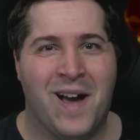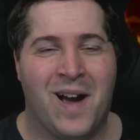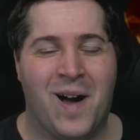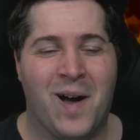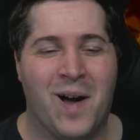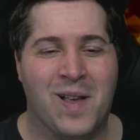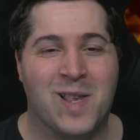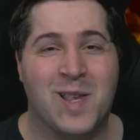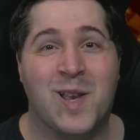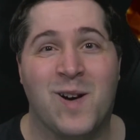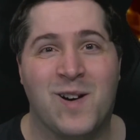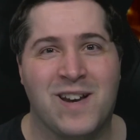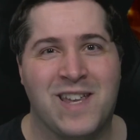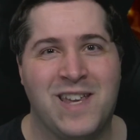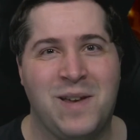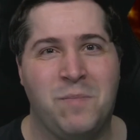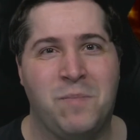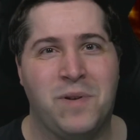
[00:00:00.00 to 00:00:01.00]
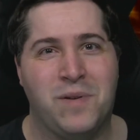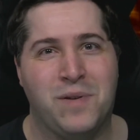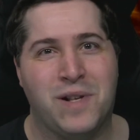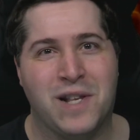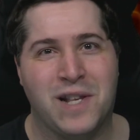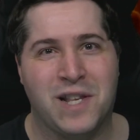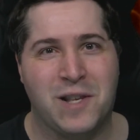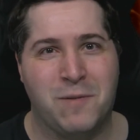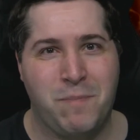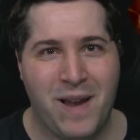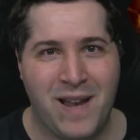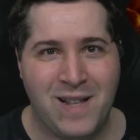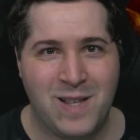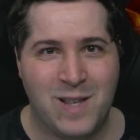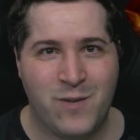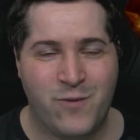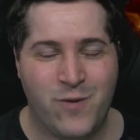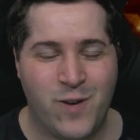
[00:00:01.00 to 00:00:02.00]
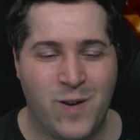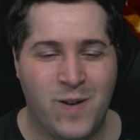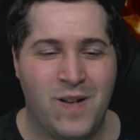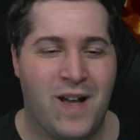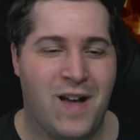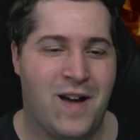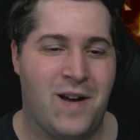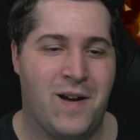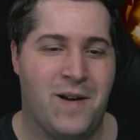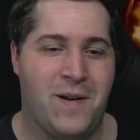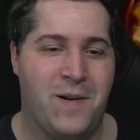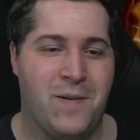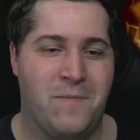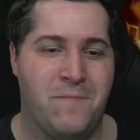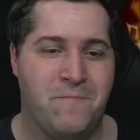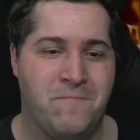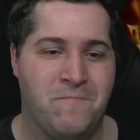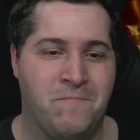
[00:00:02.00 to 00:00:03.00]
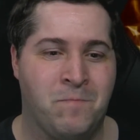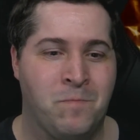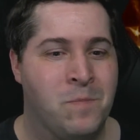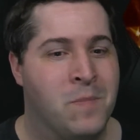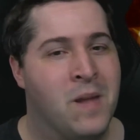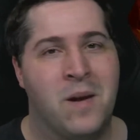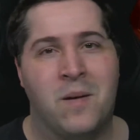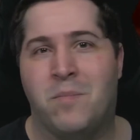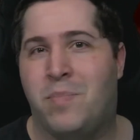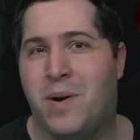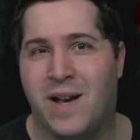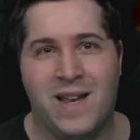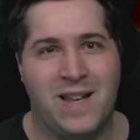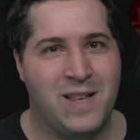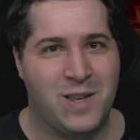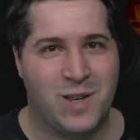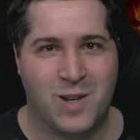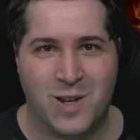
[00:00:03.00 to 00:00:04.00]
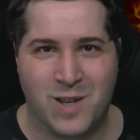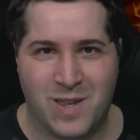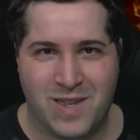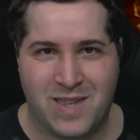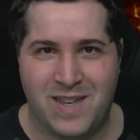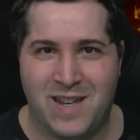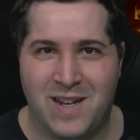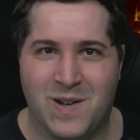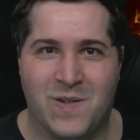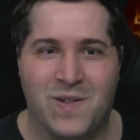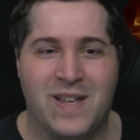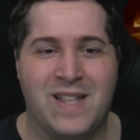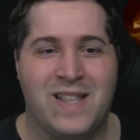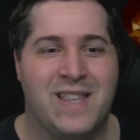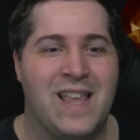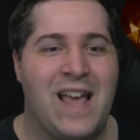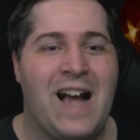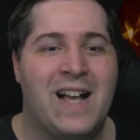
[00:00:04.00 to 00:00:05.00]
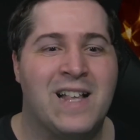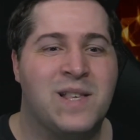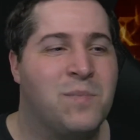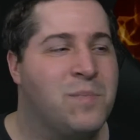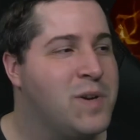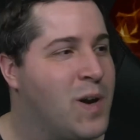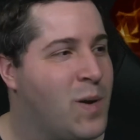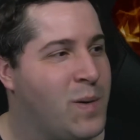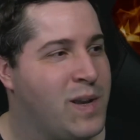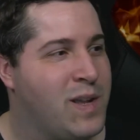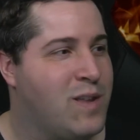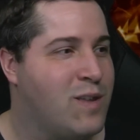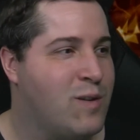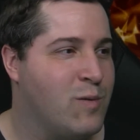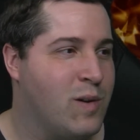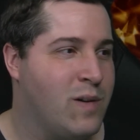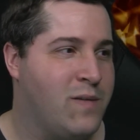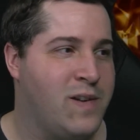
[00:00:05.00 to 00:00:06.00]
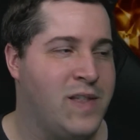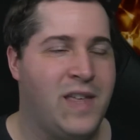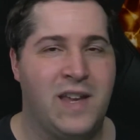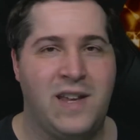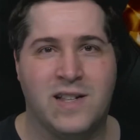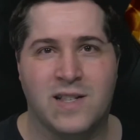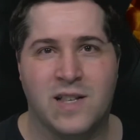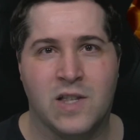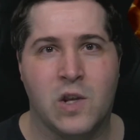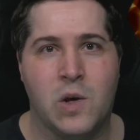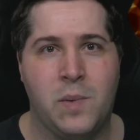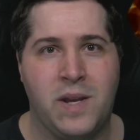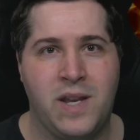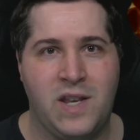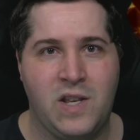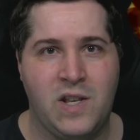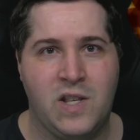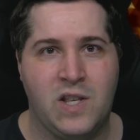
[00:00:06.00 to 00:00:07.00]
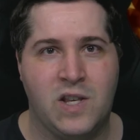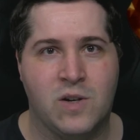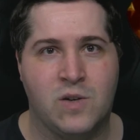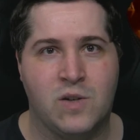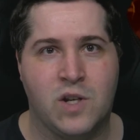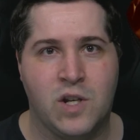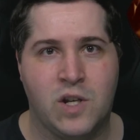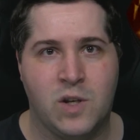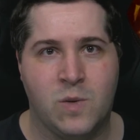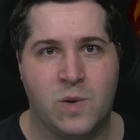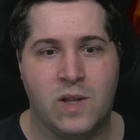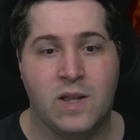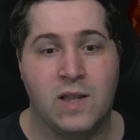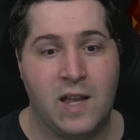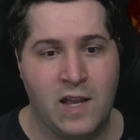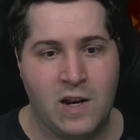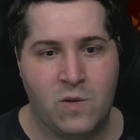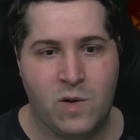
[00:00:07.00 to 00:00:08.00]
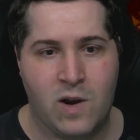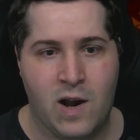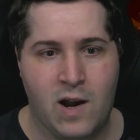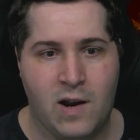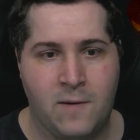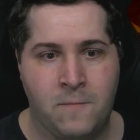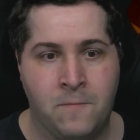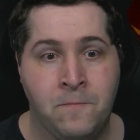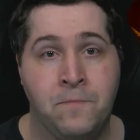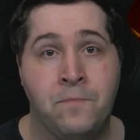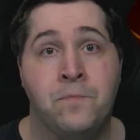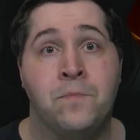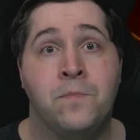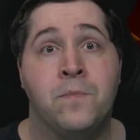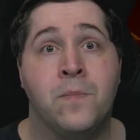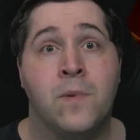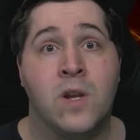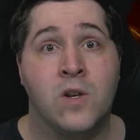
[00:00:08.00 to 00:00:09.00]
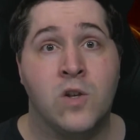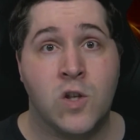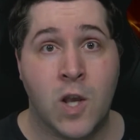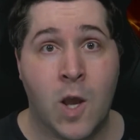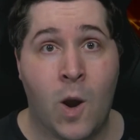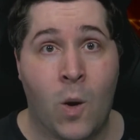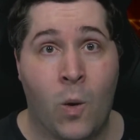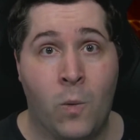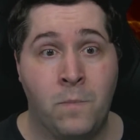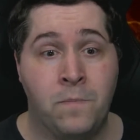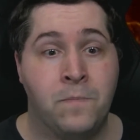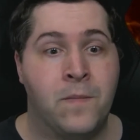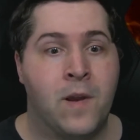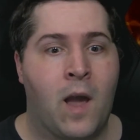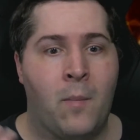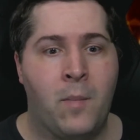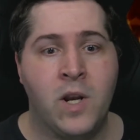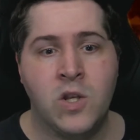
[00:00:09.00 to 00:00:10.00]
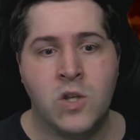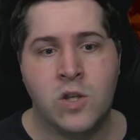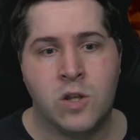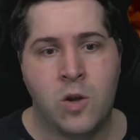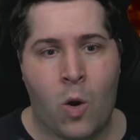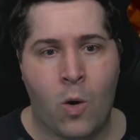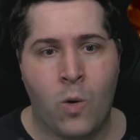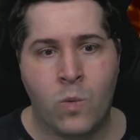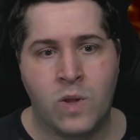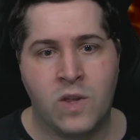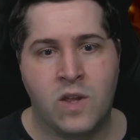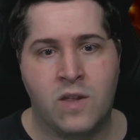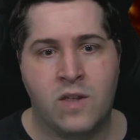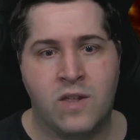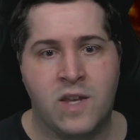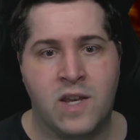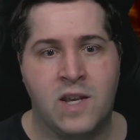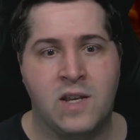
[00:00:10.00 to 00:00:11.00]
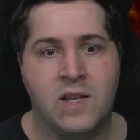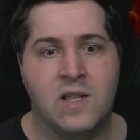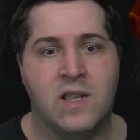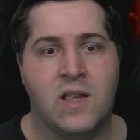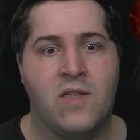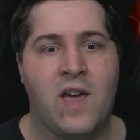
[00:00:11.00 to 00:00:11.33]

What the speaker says: Sorry to keep you suspenseful, but it's just, it's as I'm going through everything, it's a little bit easier to do it later on. So, I'm going to start with the things that